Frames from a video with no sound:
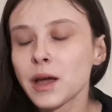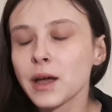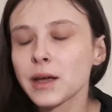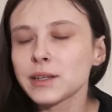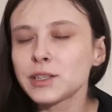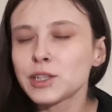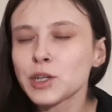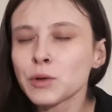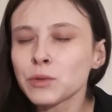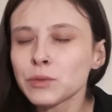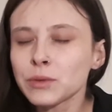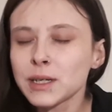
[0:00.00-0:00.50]

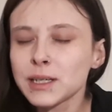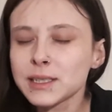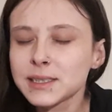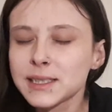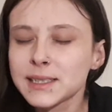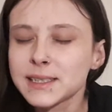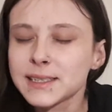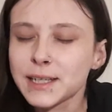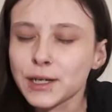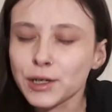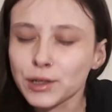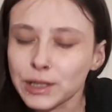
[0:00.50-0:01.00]
don't
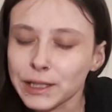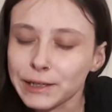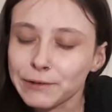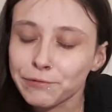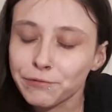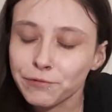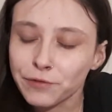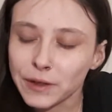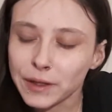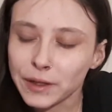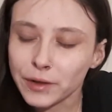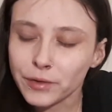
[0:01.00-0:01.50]
necessarily
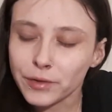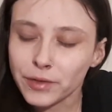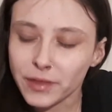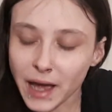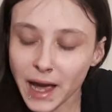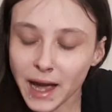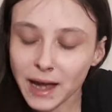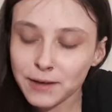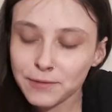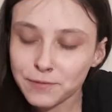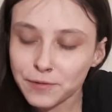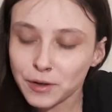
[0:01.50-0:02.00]
feel
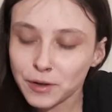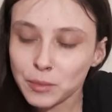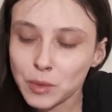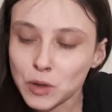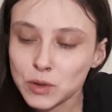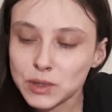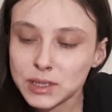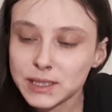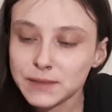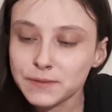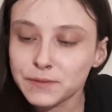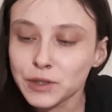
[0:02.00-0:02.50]
that for
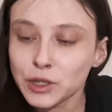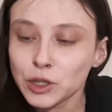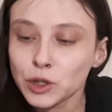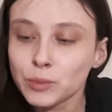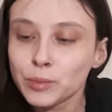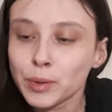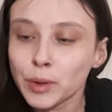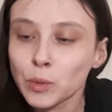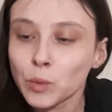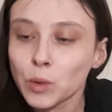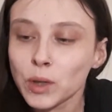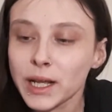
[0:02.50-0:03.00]
most of you,
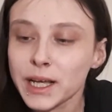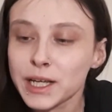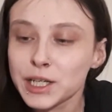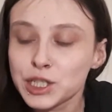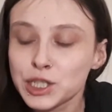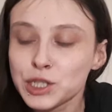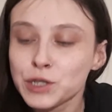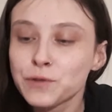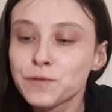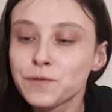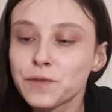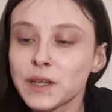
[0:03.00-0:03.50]
but what I
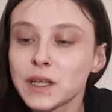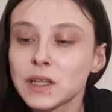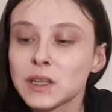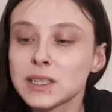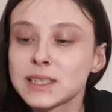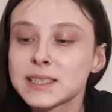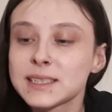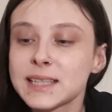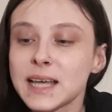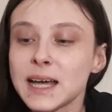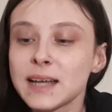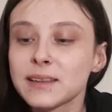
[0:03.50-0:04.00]
do feel
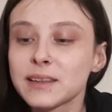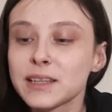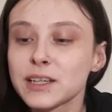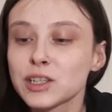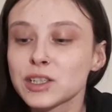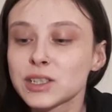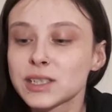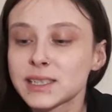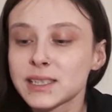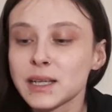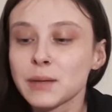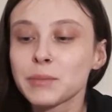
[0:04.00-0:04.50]
is that
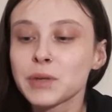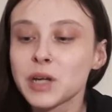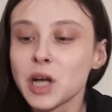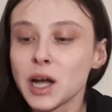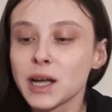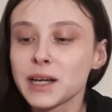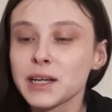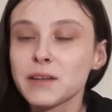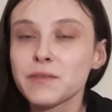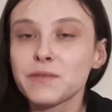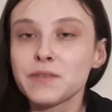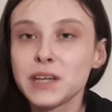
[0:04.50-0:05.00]
there's some
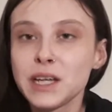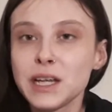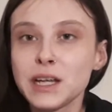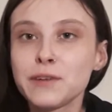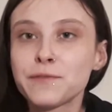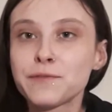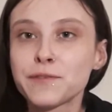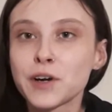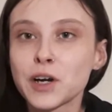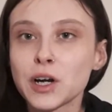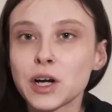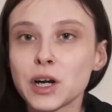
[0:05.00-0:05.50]
kind of need
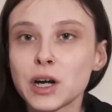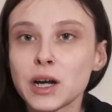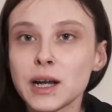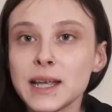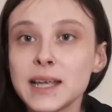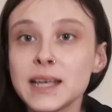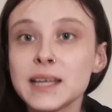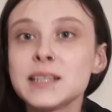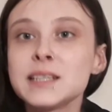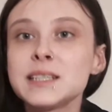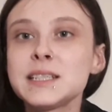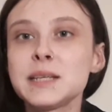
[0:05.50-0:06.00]
for
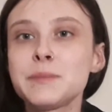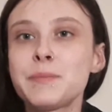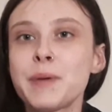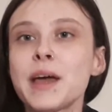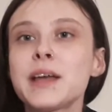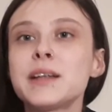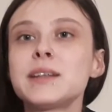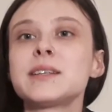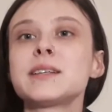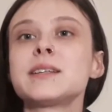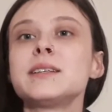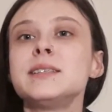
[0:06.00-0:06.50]

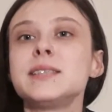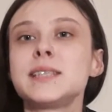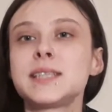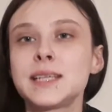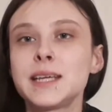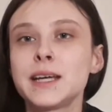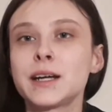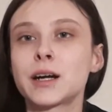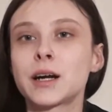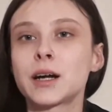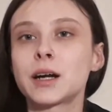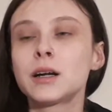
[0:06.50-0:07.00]
independence
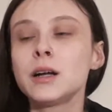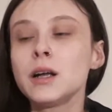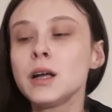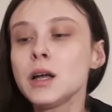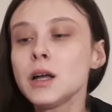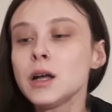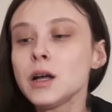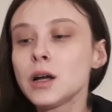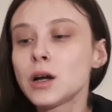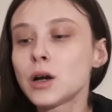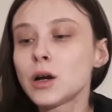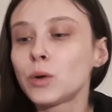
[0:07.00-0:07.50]
here,
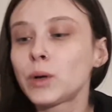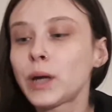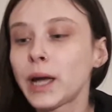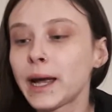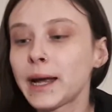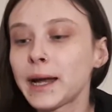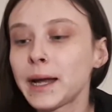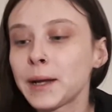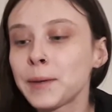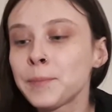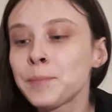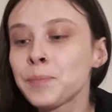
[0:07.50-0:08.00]

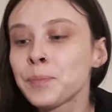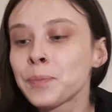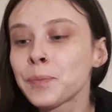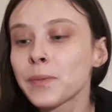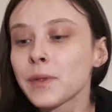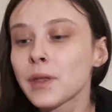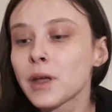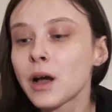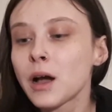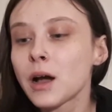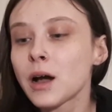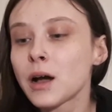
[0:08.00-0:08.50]
okay?
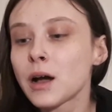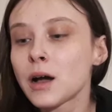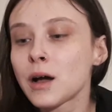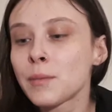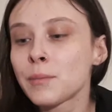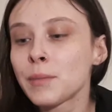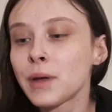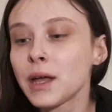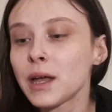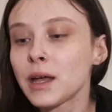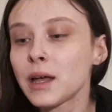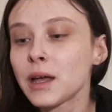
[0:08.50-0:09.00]

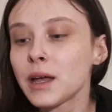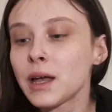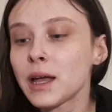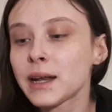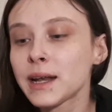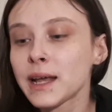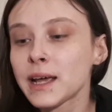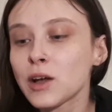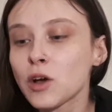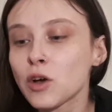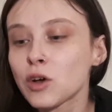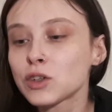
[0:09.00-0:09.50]
And
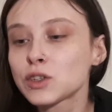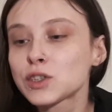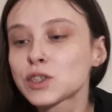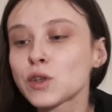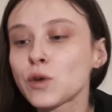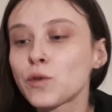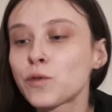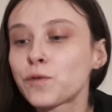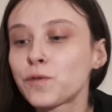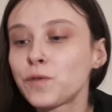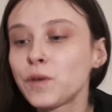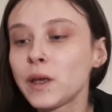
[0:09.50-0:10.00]
I
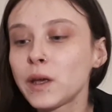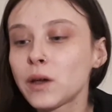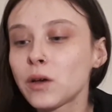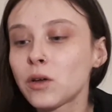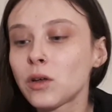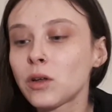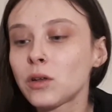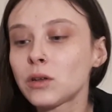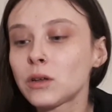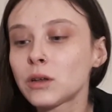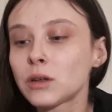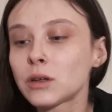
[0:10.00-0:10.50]
also
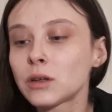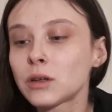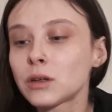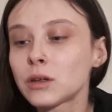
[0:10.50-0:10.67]
feel